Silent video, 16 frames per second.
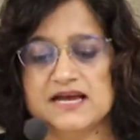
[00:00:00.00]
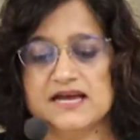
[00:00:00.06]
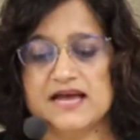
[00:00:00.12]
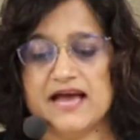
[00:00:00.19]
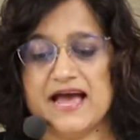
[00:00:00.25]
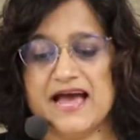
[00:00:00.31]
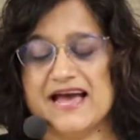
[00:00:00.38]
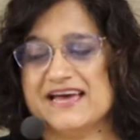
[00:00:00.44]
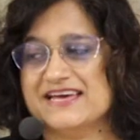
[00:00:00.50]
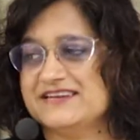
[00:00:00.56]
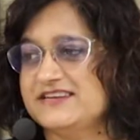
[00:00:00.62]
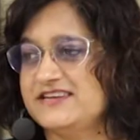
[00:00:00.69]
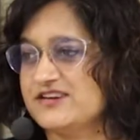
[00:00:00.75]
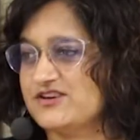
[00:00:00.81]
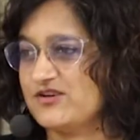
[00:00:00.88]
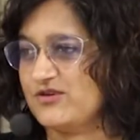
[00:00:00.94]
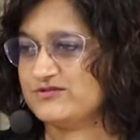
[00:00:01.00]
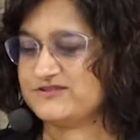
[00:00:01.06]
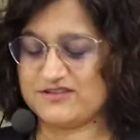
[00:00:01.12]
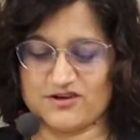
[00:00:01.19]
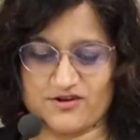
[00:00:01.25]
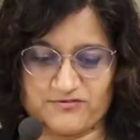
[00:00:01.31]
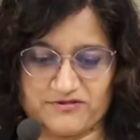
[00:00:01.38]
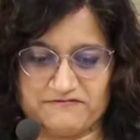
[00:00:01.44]
And he goes
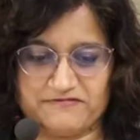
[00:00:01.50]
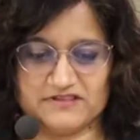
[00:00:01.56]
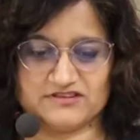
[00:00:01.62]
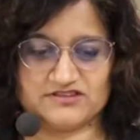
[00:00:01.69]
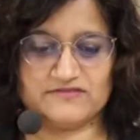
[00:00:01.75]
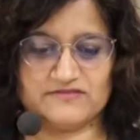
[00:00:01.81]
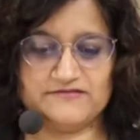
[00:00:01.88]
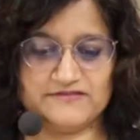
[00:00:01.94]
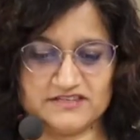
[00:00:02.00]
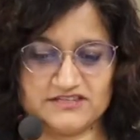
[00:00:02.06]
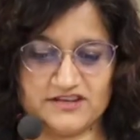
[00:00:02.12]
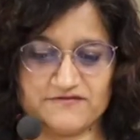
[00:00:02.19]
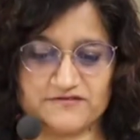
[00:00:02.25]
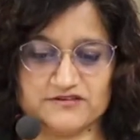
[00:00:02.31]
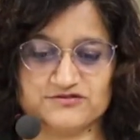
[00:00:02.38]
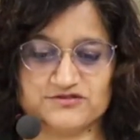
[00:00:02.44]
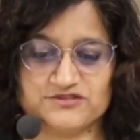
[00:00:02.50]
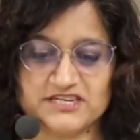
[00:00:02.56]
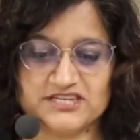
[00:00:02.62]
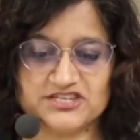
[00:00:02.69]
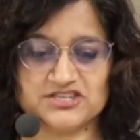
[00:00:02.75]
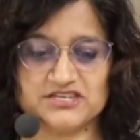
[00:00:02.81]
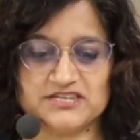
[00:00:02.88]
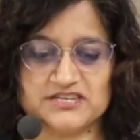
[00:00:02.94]
along with philosophical
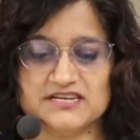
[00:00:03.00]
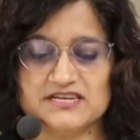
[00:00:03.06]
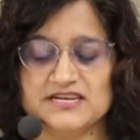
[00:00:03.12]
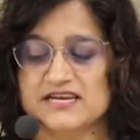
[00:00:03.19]
tradition